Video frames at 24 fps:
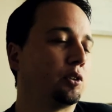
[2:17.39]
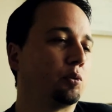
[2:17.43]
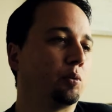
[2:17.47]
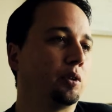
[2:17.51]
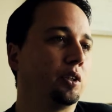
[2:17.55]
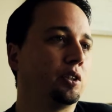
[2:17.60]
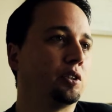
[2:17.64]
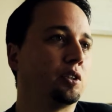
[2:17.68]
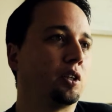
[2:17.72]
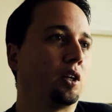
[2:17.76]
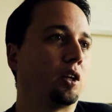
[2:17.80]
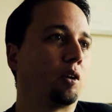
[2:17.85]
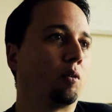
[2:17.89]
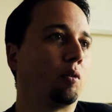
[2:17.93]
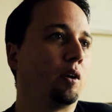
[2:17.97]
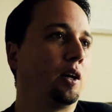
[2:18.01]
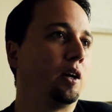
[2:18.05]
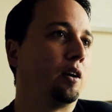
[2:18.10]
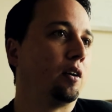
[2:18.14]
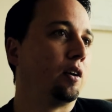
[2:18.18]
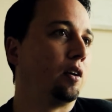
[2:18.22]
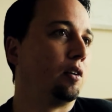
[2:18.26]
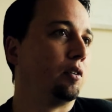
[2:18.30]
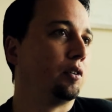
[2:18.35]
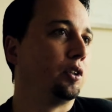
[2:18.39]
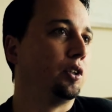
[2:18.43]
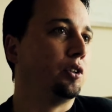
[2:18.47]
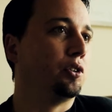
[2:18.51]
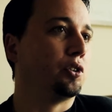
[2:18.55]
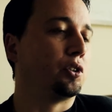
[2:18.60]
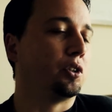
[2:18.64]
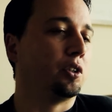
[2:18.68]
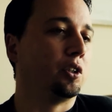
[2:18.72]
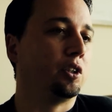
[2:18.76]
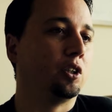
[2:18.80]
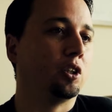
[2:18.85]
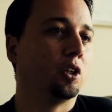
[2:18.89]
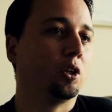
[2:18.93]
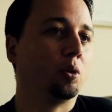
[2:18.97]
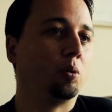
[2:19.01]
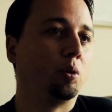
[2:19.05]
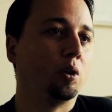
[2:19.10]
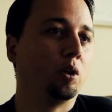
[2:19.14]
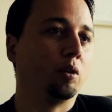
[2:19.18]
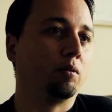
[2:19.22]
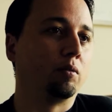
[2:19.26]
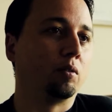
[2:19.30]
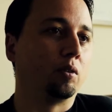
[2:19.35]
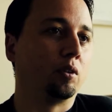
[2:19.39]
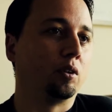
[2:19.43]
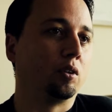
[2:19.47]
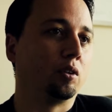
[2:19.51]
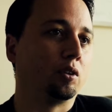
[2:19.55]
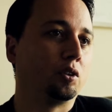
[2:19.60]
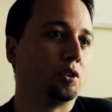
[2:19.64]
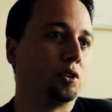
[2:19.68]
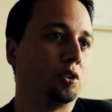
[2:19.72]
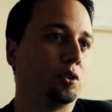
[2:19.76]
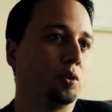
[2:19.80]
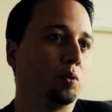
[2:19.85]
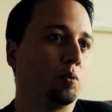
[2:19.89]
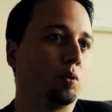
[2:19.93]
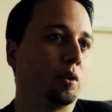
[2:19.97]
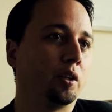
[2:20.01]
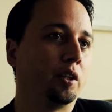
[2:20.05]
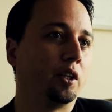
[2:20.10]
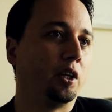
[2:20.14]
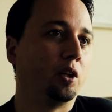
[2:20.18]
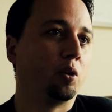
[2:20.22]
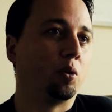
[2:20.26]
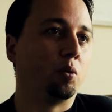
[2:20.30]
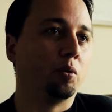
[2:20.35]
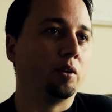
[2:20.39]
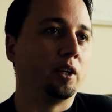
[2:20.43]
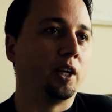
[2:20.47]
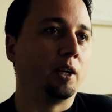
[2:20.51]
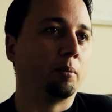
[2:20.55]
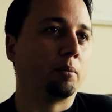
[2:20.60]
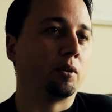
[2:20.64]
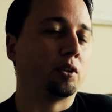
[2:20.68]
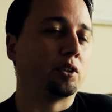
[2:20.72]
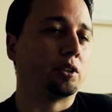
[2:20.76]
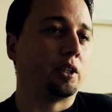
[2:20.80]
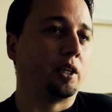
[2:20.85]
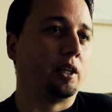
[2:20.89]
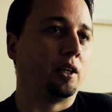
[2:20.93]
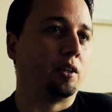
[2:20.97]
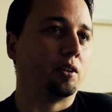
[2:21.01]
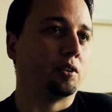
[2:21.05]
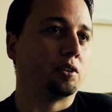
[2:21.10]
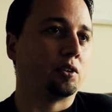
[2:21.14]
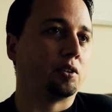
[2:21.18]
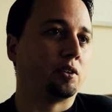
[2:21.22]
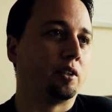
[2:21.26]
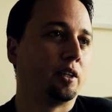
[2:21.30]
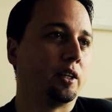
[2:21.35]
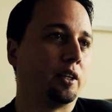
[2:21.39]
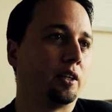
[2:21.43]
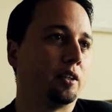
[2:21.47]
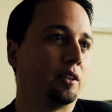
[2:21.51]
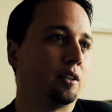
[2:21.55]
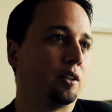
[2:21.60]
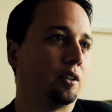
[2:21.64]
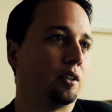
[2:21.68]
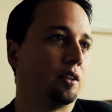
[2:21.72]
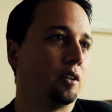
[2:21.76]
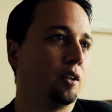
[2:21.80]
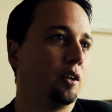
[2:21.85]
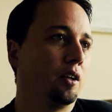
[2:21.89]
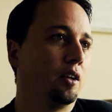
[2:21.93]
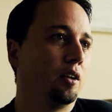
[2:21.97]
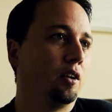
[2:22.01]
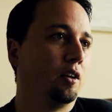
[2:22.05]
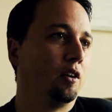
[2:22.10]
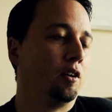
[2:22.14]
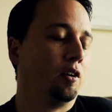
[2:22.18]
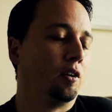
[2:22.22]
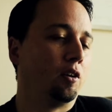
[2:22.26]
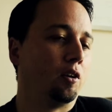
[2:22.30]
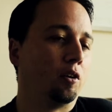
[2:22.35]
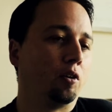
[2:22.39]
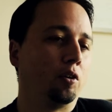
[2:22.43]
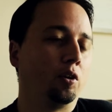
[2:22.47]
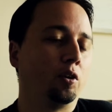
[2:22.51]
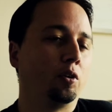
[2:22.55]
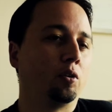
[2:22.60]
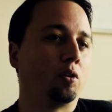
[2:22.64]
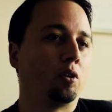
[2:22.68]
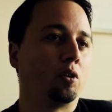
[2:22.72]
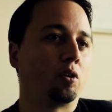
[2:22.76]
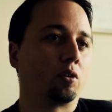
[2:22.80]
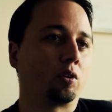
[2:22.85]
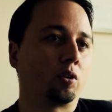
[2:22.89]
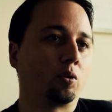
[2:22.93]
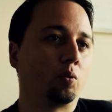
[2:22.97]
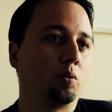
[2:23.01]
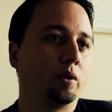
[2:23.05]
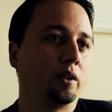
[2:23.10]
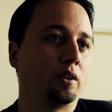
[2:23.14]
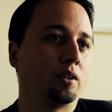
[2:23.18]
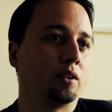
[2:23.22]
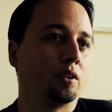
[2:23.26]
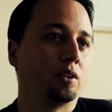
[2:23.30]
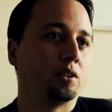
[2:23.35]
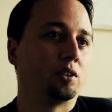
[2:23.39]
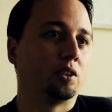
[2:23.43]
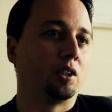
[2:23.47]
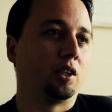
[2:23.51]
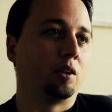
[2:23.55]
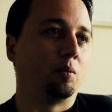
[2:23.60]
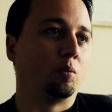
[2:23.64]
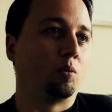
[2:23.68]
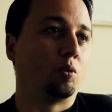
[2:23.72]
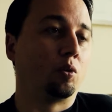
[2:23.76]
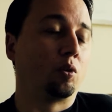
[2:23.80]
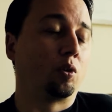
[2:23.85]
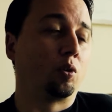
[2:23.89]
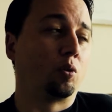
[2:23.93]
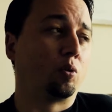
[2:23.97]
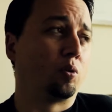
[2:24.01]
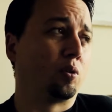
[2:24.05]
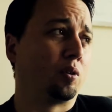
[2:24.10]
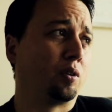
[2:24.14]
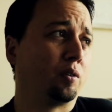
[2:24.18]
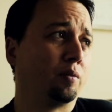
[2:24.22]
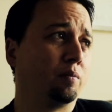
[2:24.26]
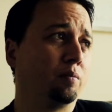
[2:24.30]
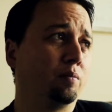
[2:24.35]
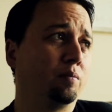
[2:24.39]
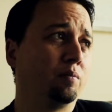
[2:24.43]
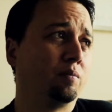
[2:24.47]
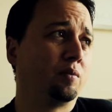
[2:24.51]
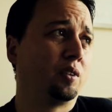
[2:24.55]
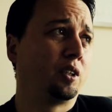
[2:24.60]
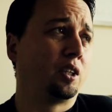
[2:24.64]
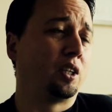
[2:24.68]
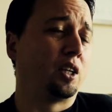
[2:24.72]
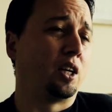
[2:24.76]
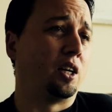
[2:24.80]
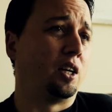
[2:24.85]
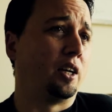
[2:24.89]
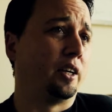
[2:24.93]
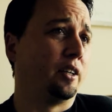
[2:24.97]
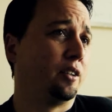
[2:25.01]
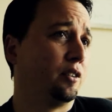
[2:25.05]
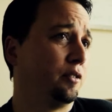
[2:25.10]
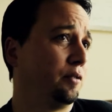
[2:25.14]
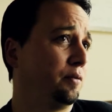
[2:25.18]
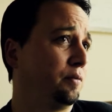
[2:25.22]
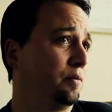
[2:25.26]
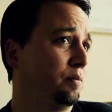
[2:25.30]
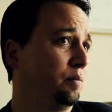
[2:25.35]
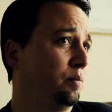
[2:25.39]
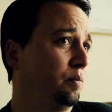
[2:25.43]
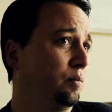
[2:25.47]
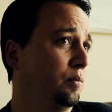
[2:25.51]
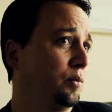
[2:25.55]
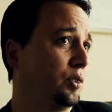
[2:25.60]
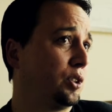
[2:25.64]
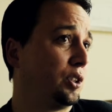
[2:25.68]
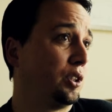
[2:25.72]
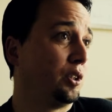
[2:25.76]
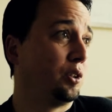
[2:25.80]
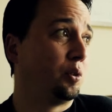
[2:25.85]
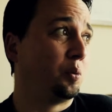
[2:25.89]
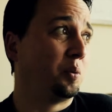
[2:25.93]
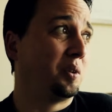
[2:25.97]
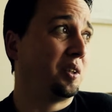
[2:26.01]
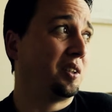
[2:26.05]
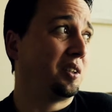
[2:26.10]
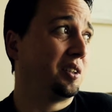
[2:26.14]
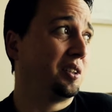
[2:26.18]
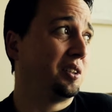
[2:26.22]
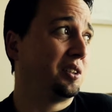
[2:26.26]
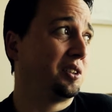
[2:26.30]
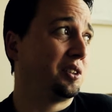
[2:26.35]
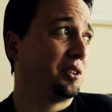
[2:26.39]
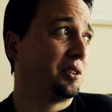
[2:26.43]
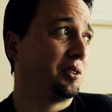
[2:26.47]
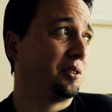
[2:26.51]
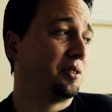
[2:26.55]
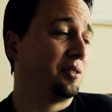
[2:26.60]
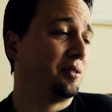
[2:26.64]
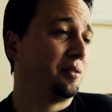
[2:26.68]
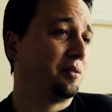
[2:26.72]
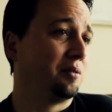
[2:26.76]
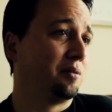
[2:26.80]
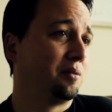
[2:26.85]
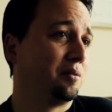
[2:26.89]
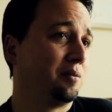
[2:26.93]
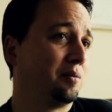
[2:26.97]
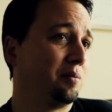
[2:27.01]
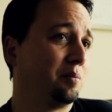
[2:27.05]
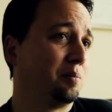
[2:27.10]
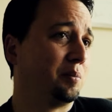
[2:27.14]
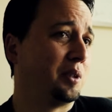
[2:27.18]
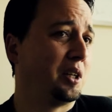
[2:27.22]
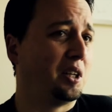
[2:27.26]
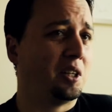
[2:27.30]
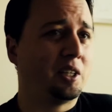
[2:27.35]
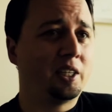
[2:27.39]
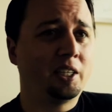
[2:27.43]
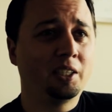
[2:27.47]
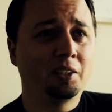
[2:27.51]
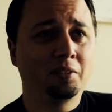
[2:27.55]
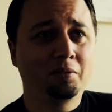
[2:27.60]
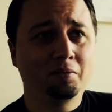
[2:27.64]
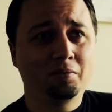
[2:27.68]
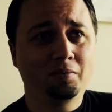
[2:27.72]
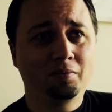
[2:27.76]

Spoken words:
when he's not around, I'll usually go over to one of the old neighbors' house that are no longer with us anymore, or kind of still with us, but not.